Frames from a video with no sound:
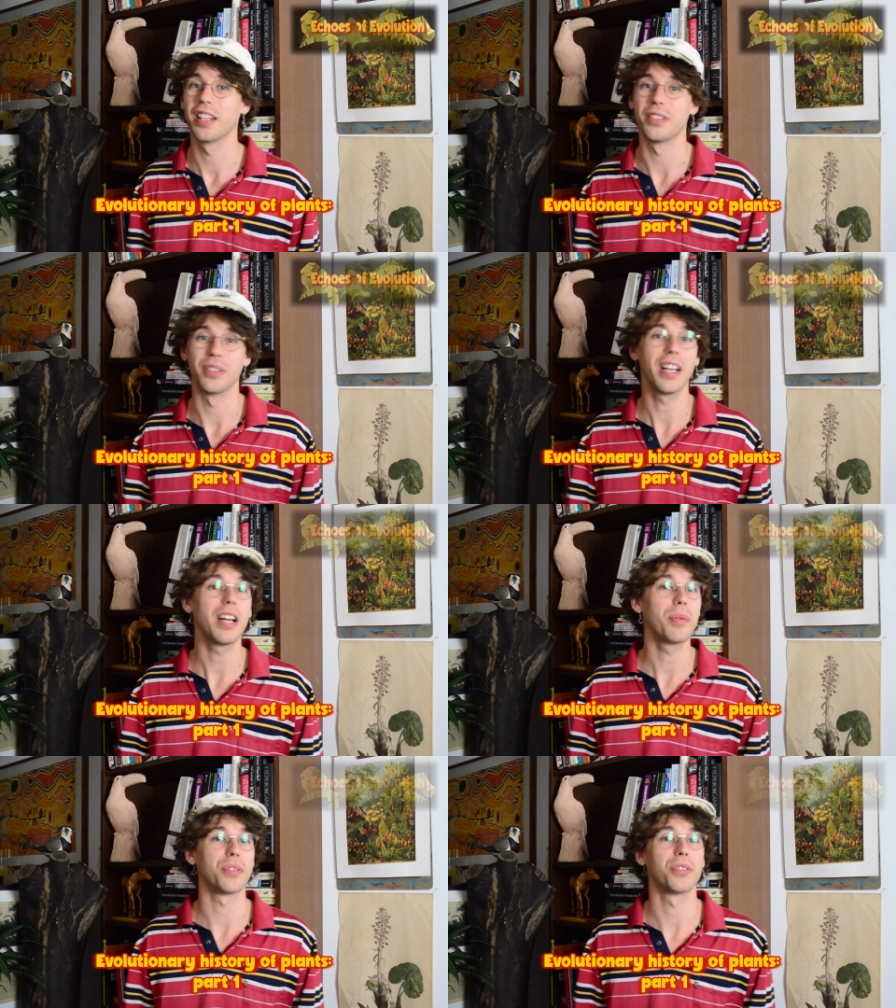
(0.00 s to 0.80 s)
Today I
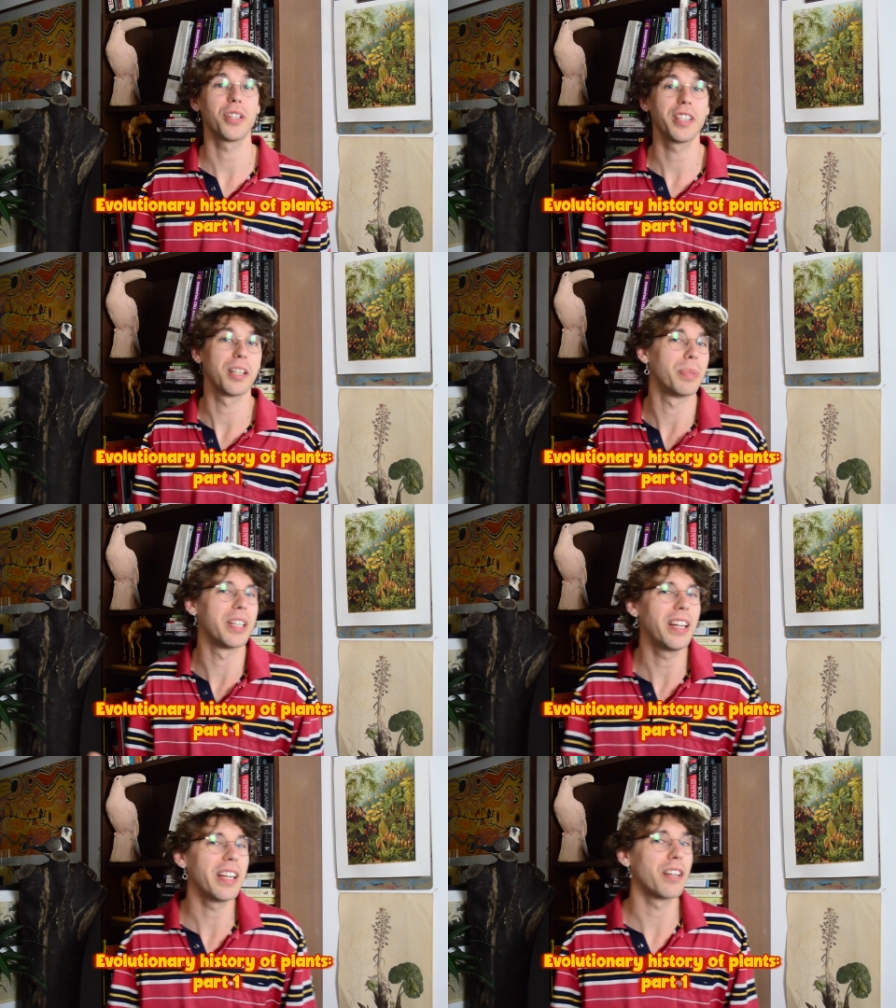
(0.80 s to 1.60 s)
want to start at the
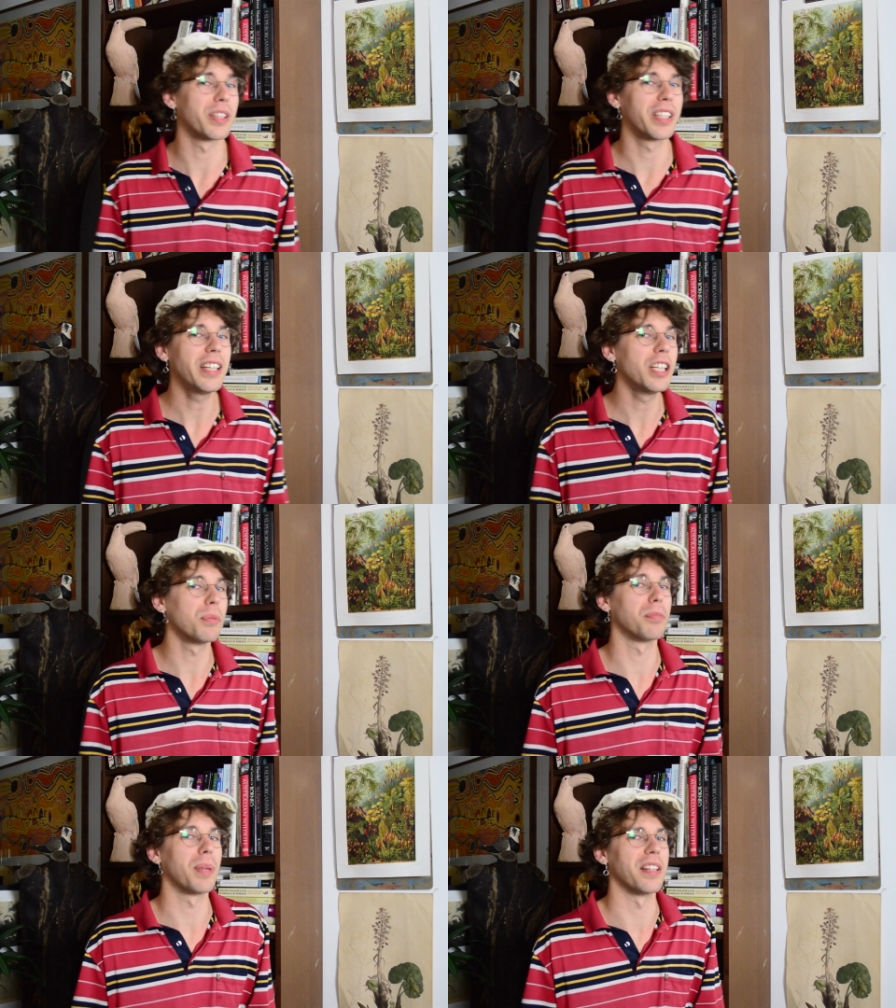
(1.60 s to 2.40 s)
beginning of the kingdom
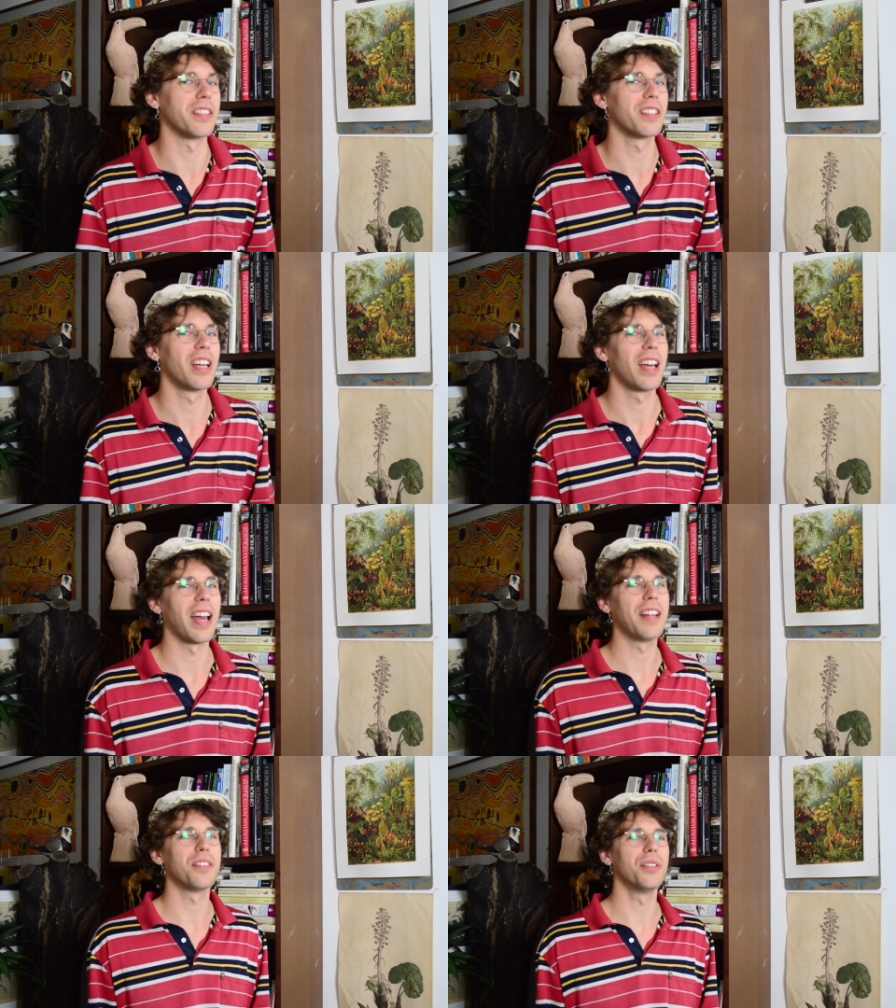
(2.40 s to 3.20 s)
of plants,
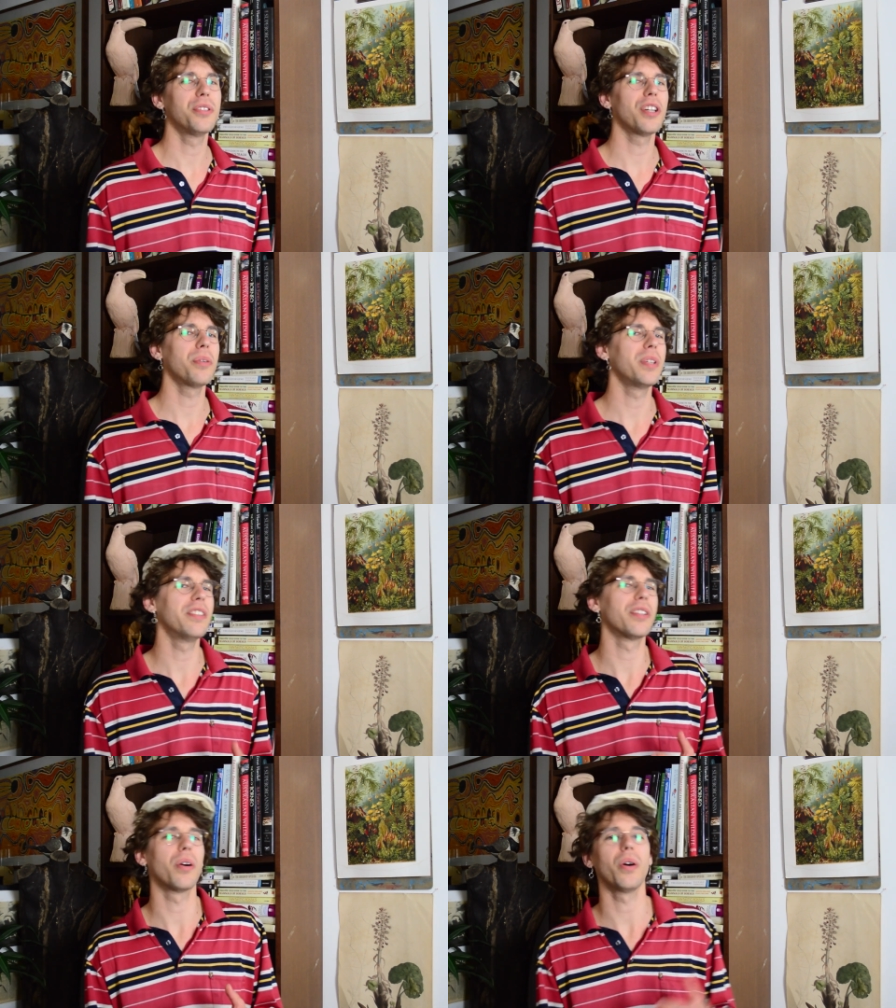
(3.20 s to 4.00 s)
and to do so we need
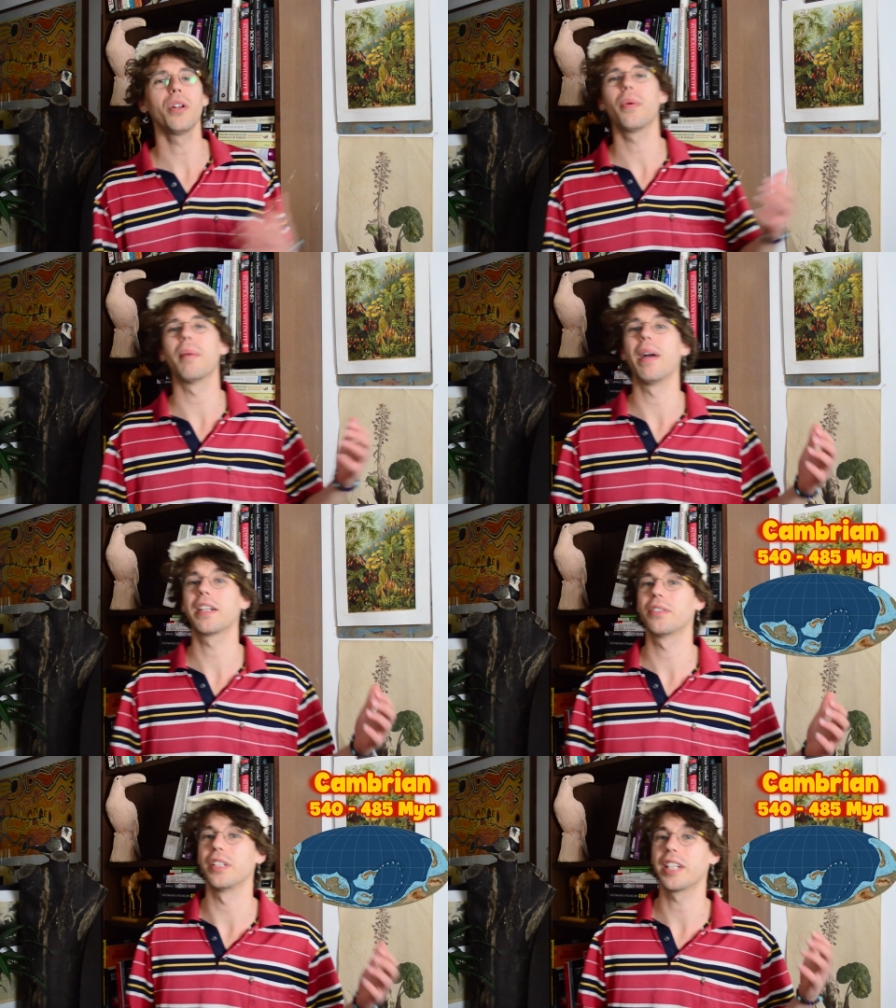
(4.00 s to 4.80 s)
to go all the way back
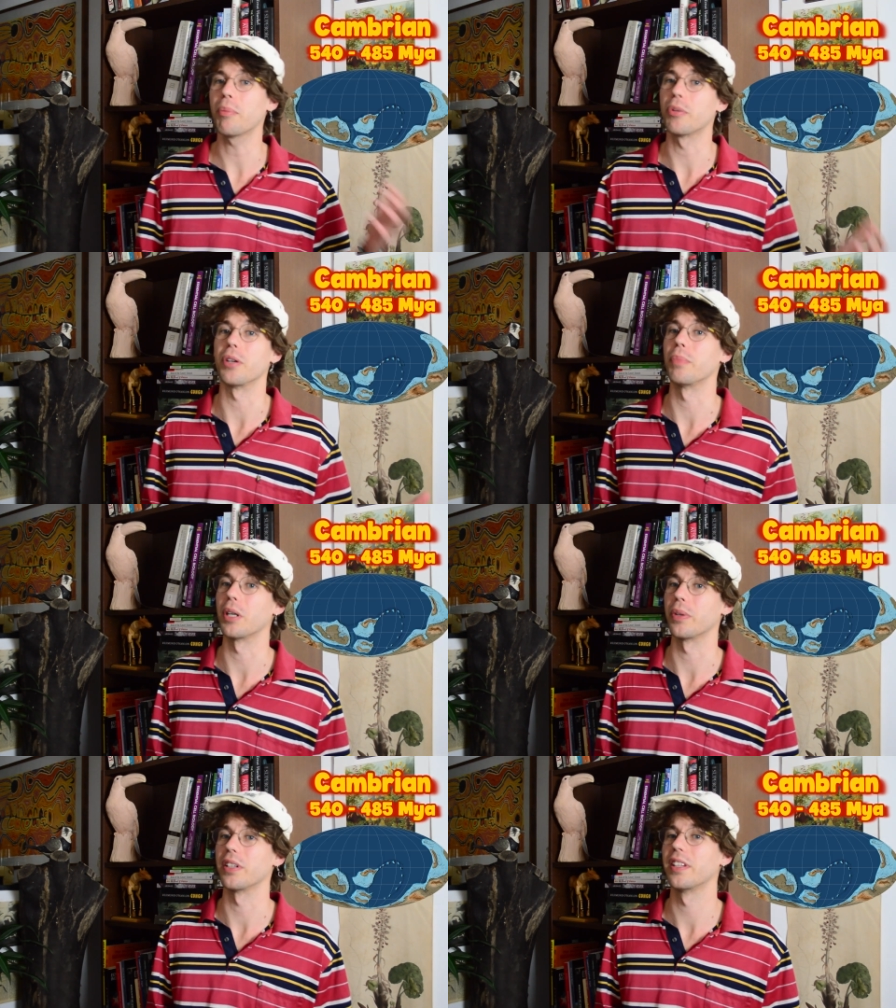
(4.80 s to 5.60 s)
to the Cambrian
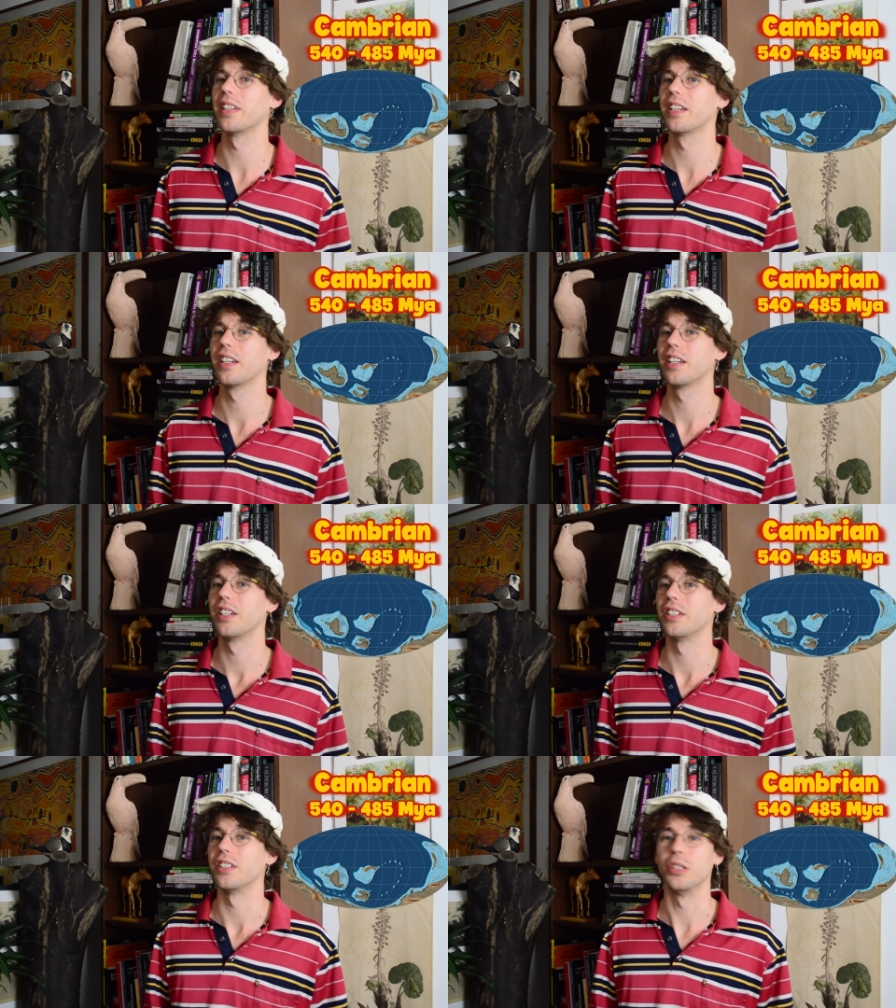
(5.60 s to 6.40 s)
period.
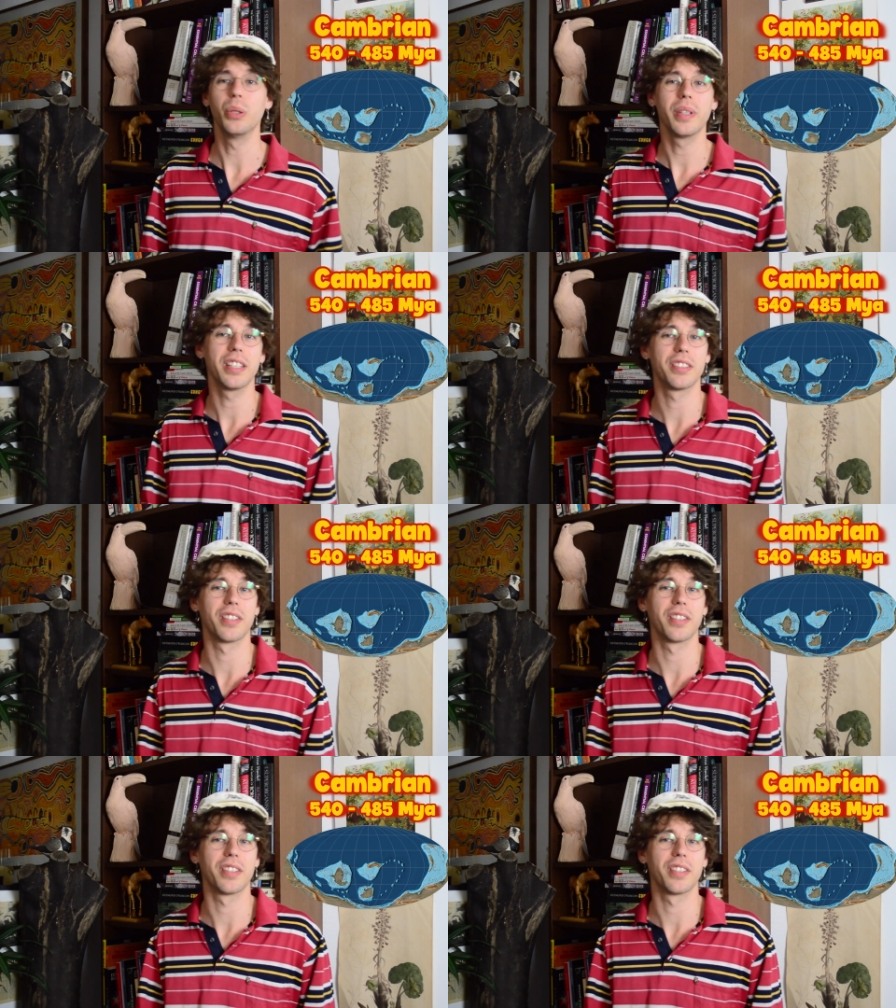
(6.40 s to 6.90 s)
During this